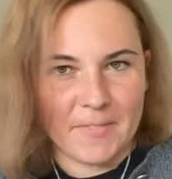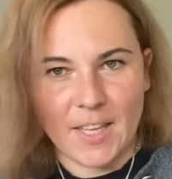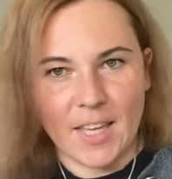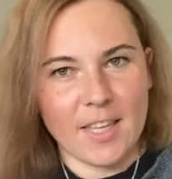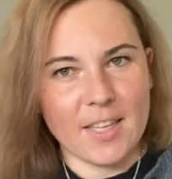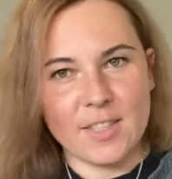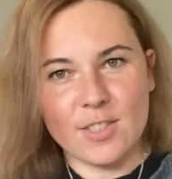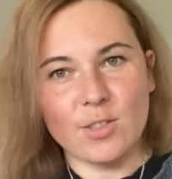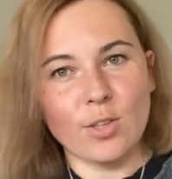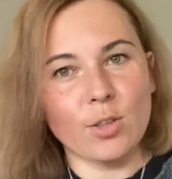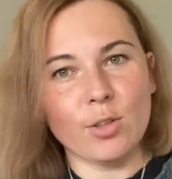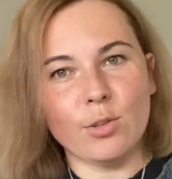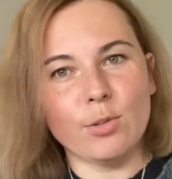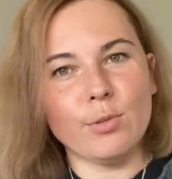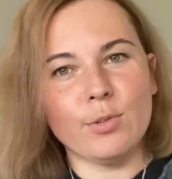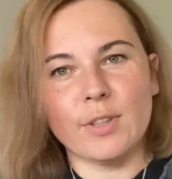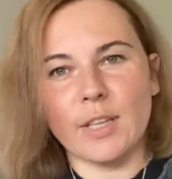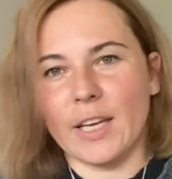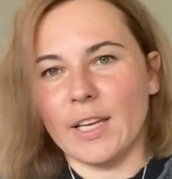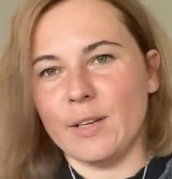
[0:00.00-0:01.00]
it's not
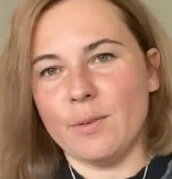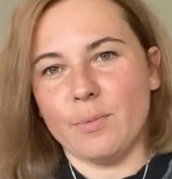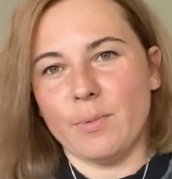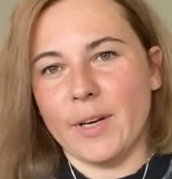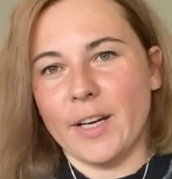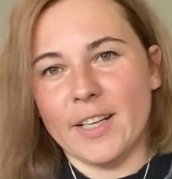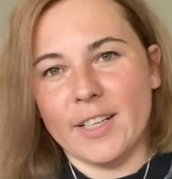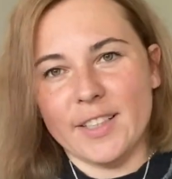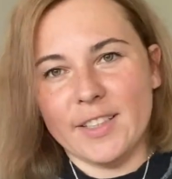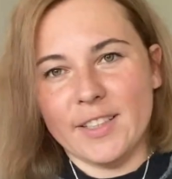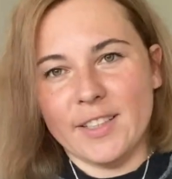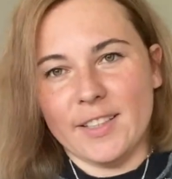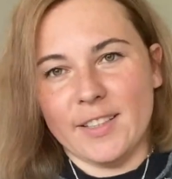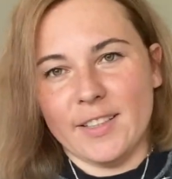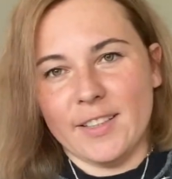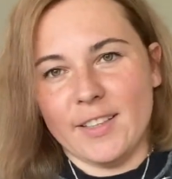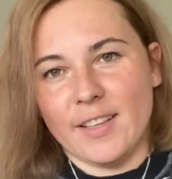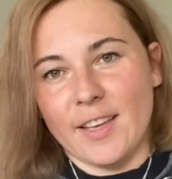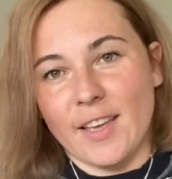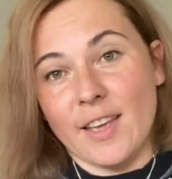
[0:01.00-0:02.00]
look like weird
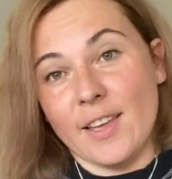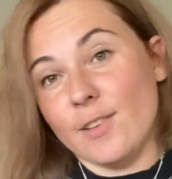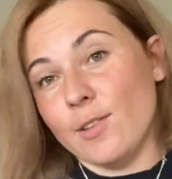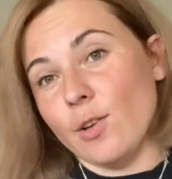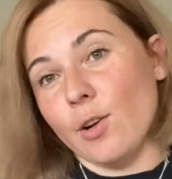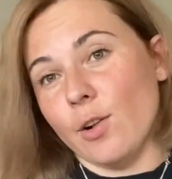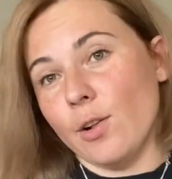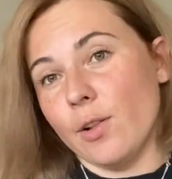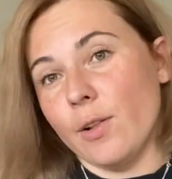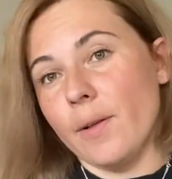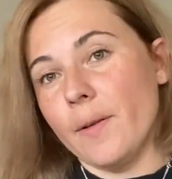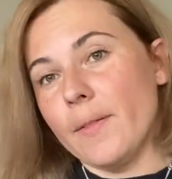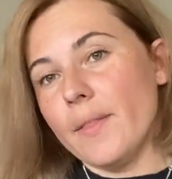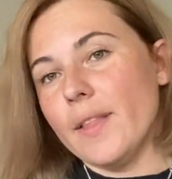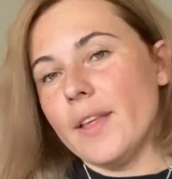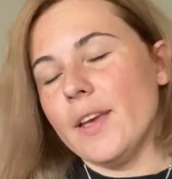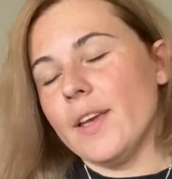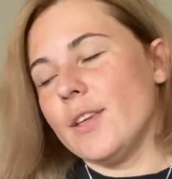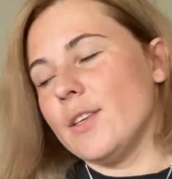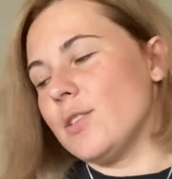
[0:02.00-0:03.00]
at all.
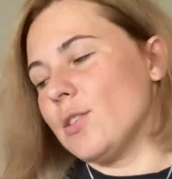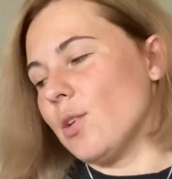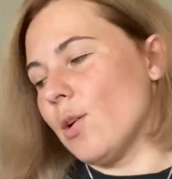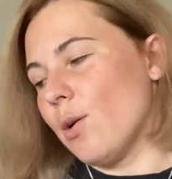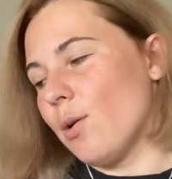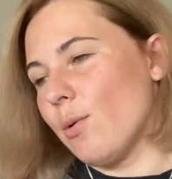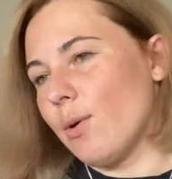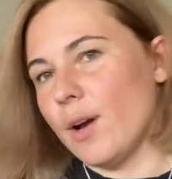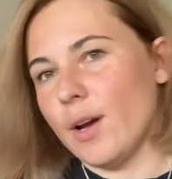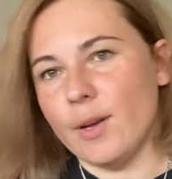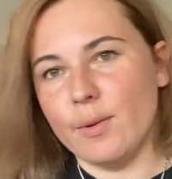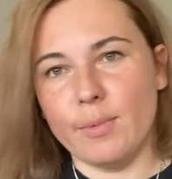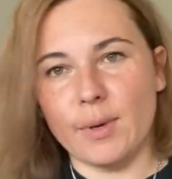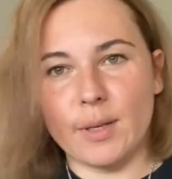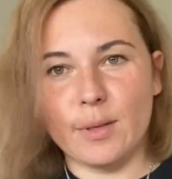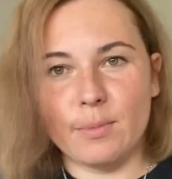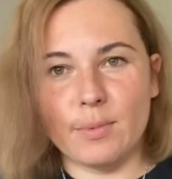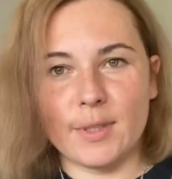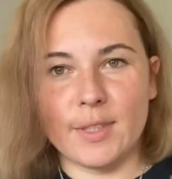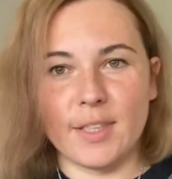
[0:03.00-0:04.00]
So I
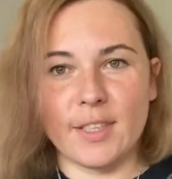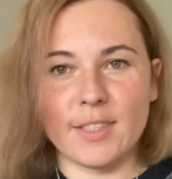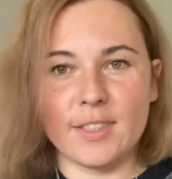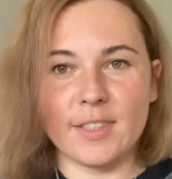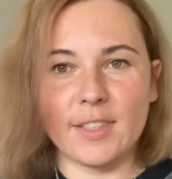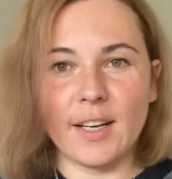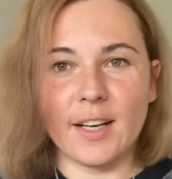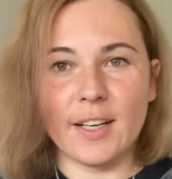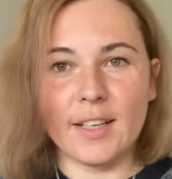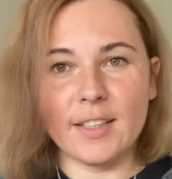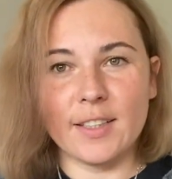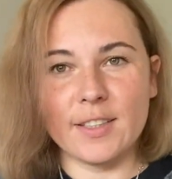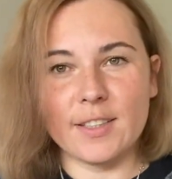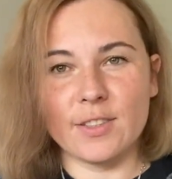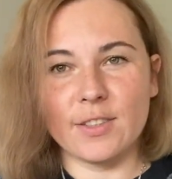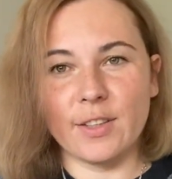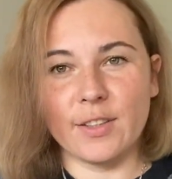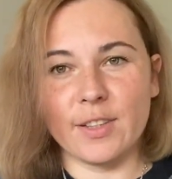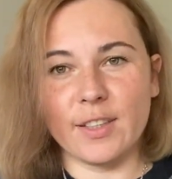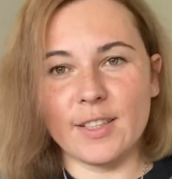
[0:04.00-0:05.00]
went with this yarn. It's
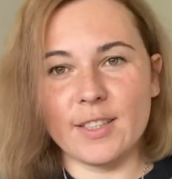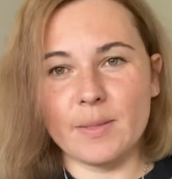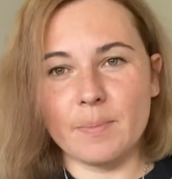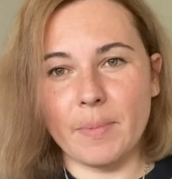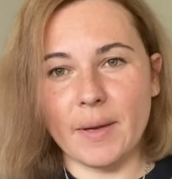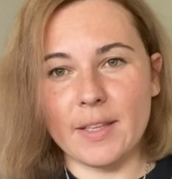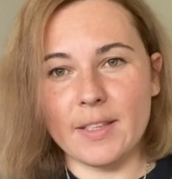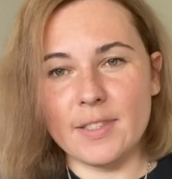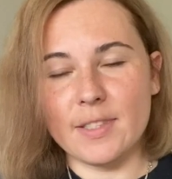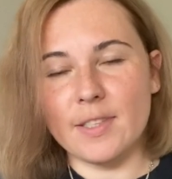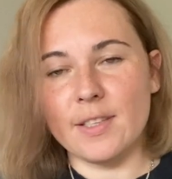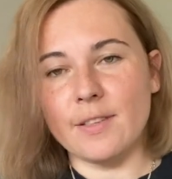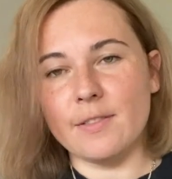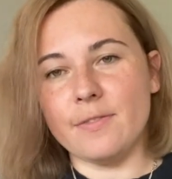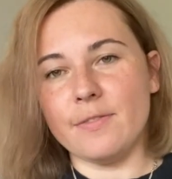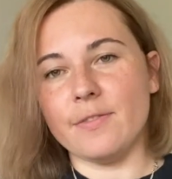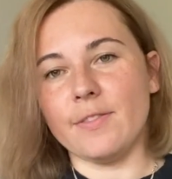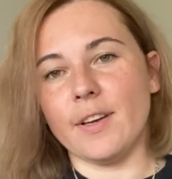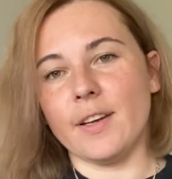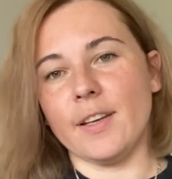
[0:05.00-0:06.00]
not expensive.
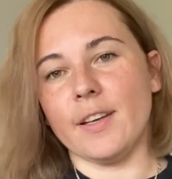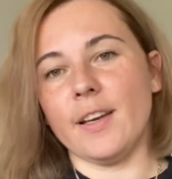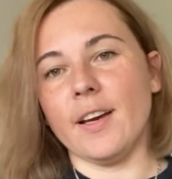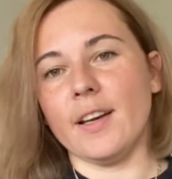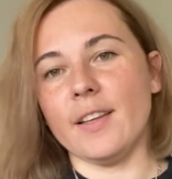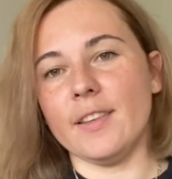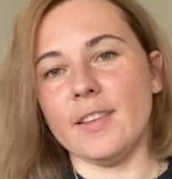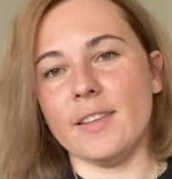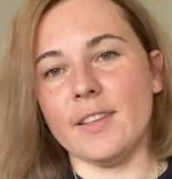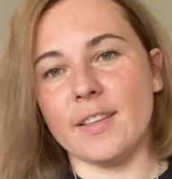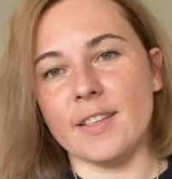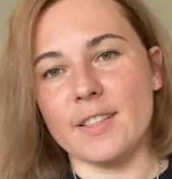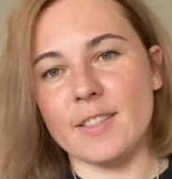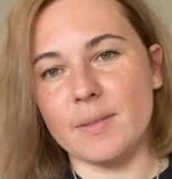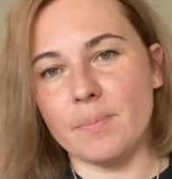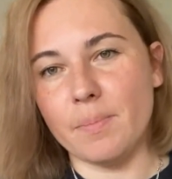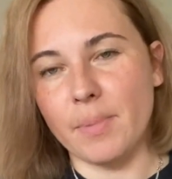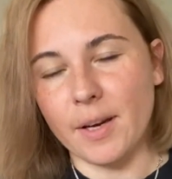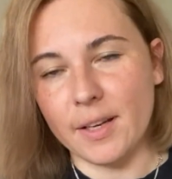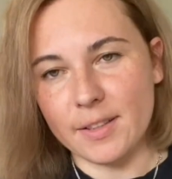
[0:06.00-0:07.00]
I got these
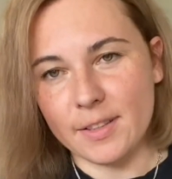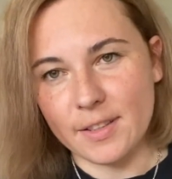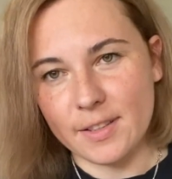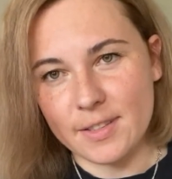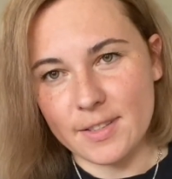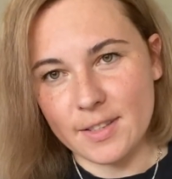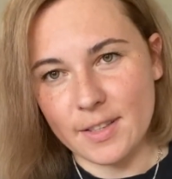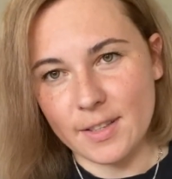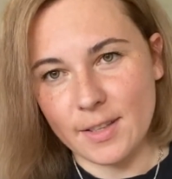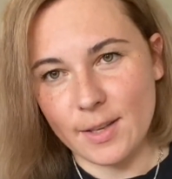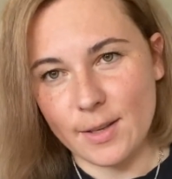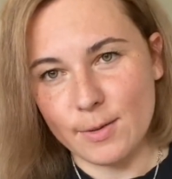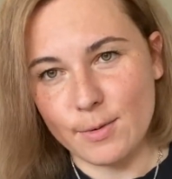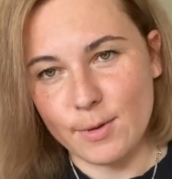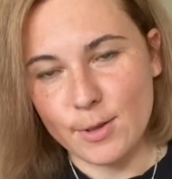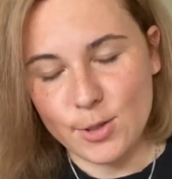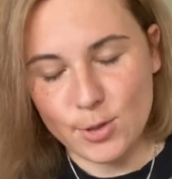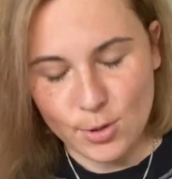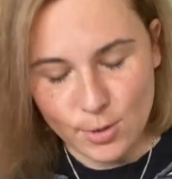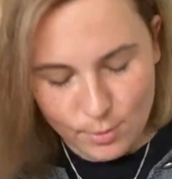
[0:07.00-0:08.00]
buttons that I
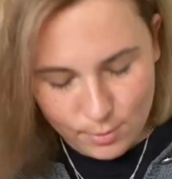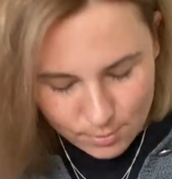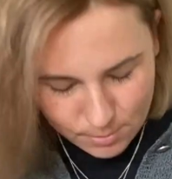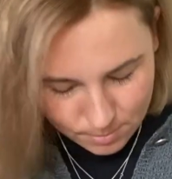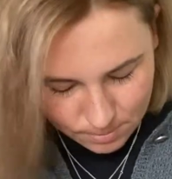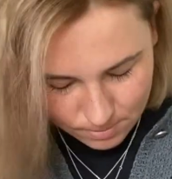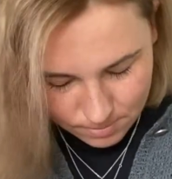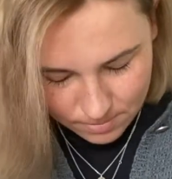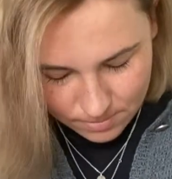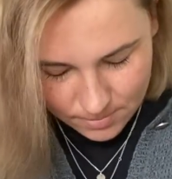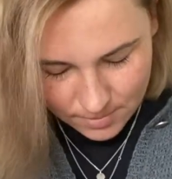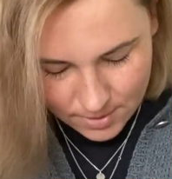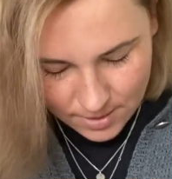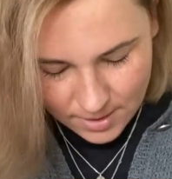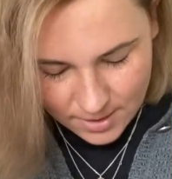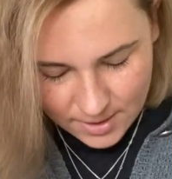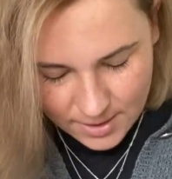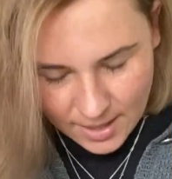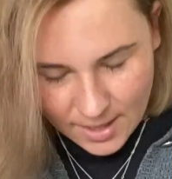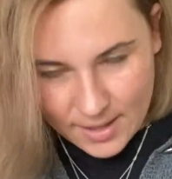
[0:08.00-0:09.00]
was showing
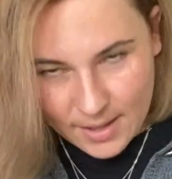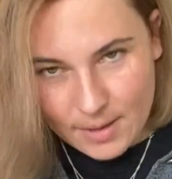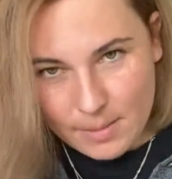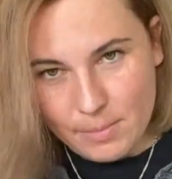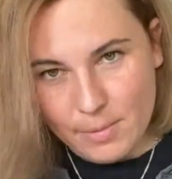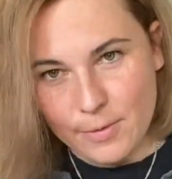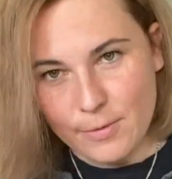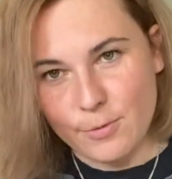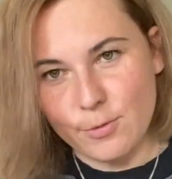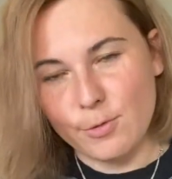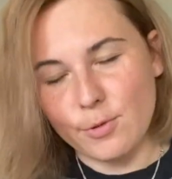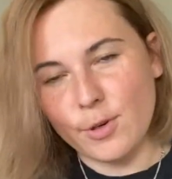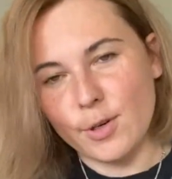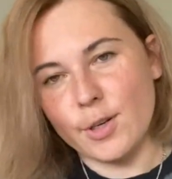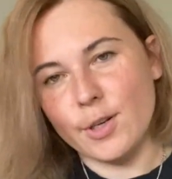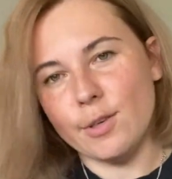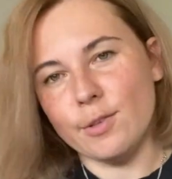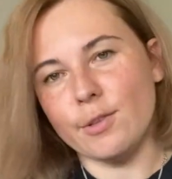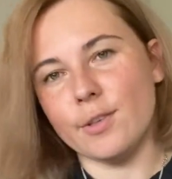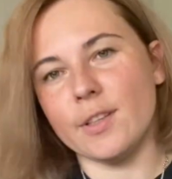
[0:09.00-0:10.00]
telling
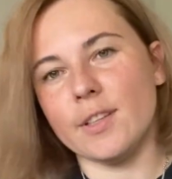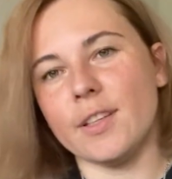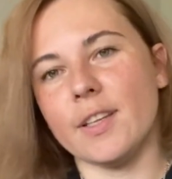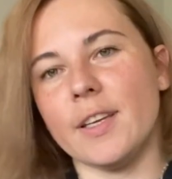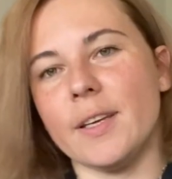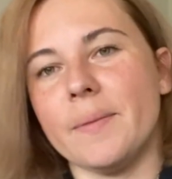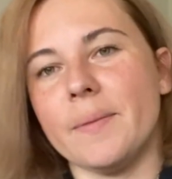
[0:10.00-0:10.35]
before on